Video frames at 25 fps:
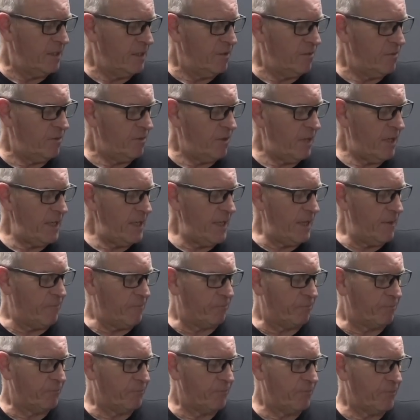Right then.
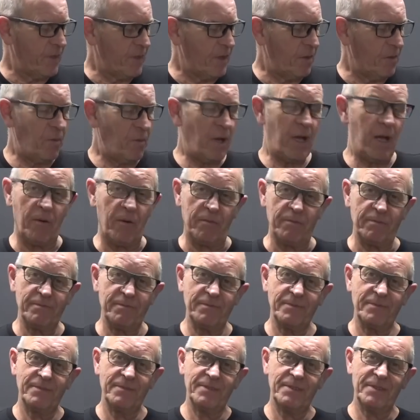Well,
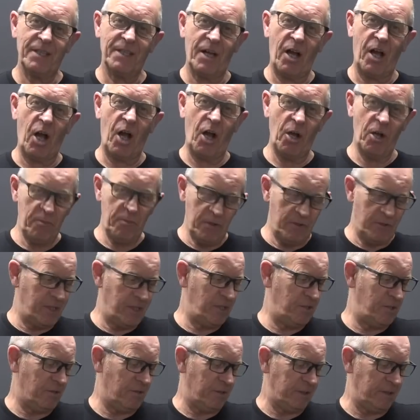I hope you
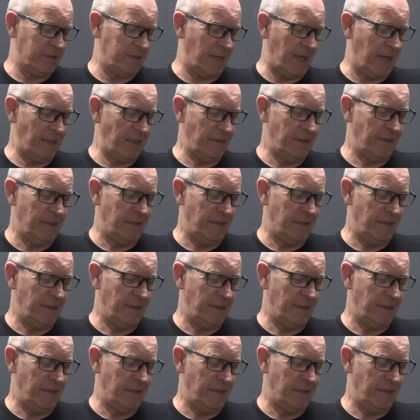enjoyed that.